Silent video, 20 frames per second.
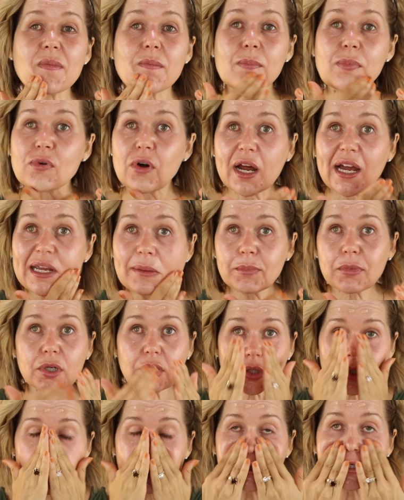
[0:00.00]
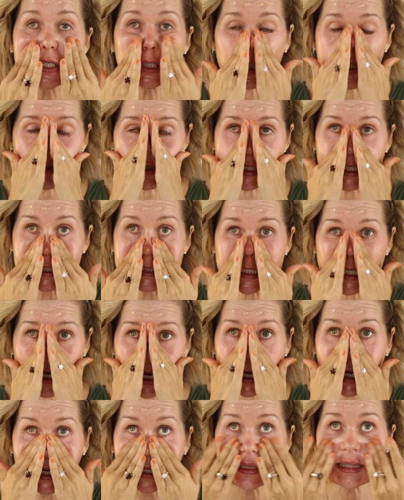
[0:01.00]
primer. You can use it as
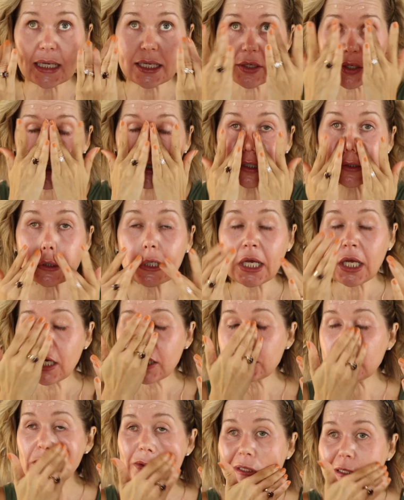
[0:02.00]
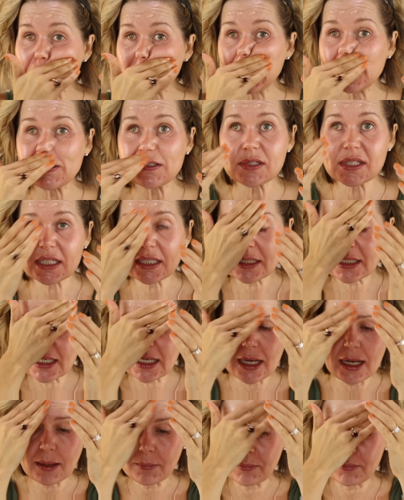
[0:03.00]
a highlighter. You can use it
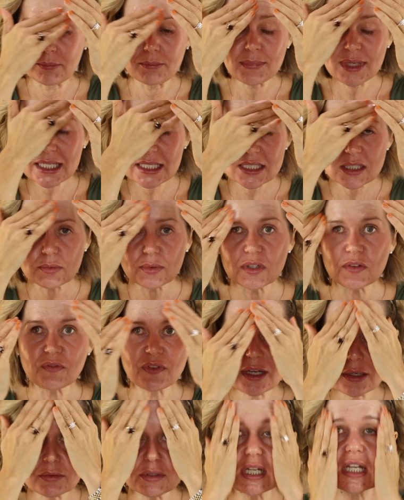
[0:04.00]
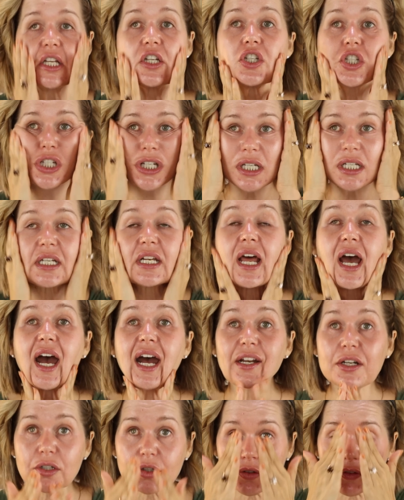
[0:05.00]
mixed with foundation,
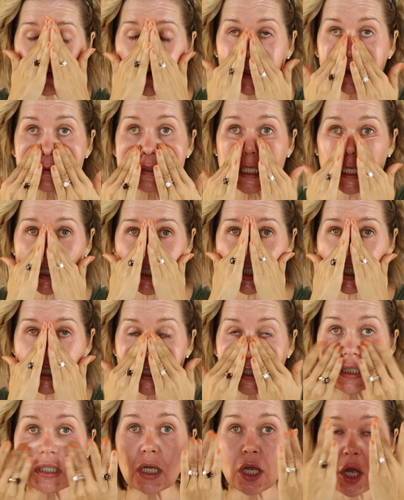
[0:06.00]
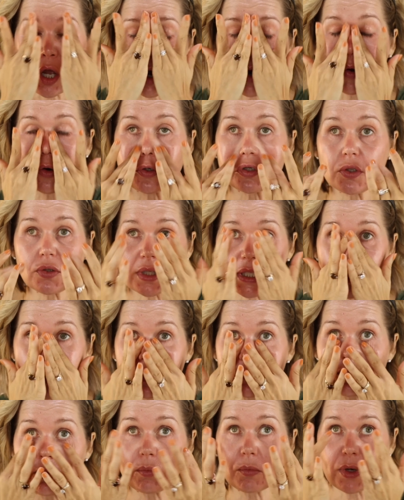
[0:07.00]
under foundation, or you could
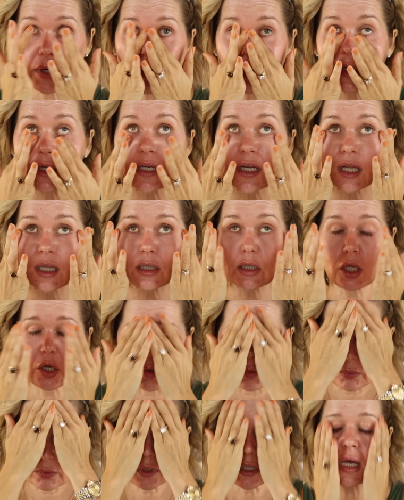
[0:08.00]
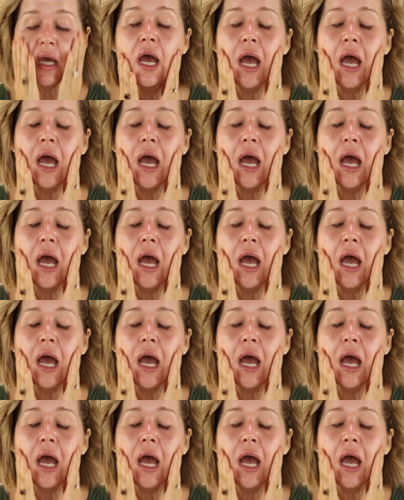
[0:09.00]
even wear it alone.